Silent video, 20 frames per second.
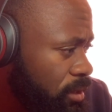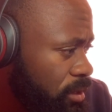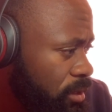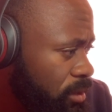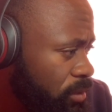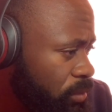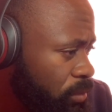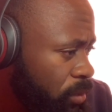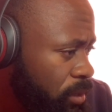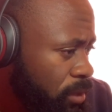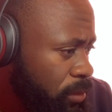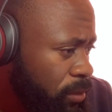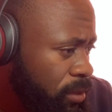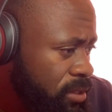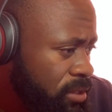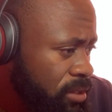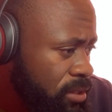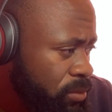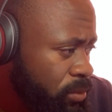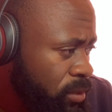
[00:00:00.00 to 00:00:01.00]
where is
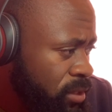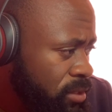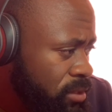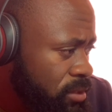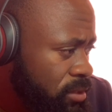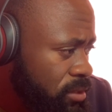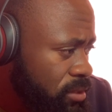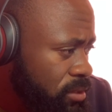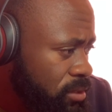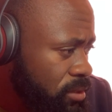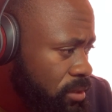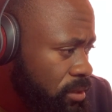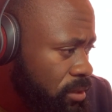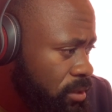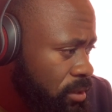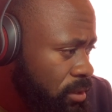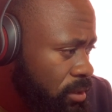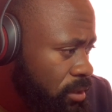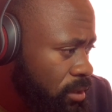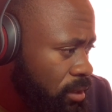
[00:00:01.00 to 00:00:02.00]
this
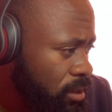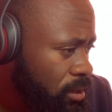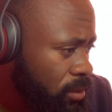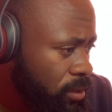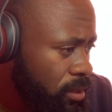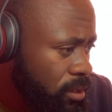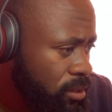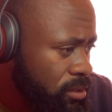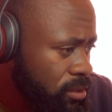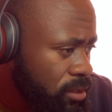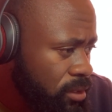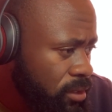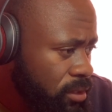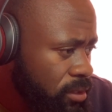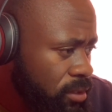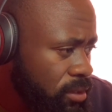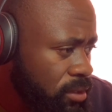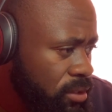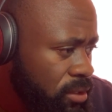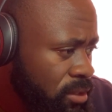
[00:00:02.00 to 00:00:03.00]
thing? I wanna check
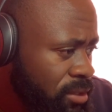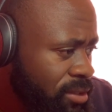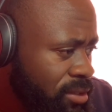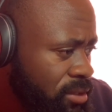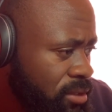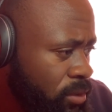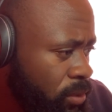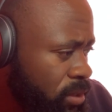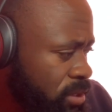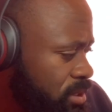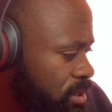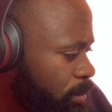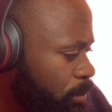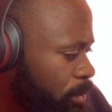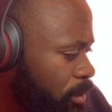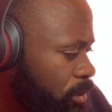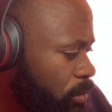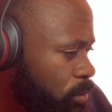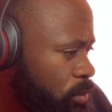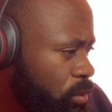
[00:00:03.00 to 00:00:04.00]
it. There was
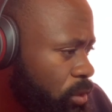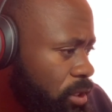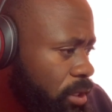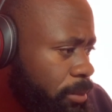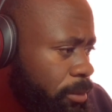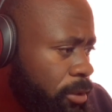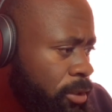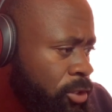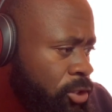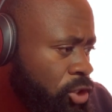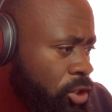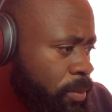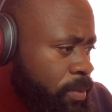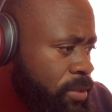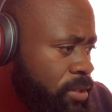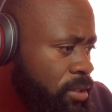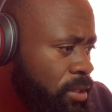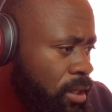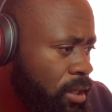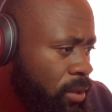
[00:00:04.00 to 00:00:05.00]
somewhere they were talking about
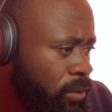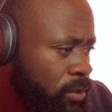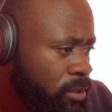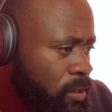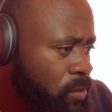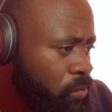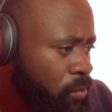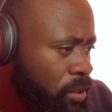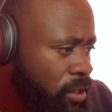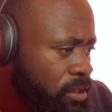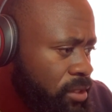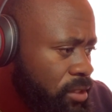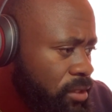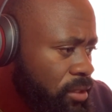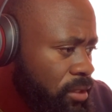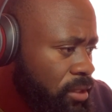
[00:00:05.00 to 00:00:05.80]
jobs that I just wanna check.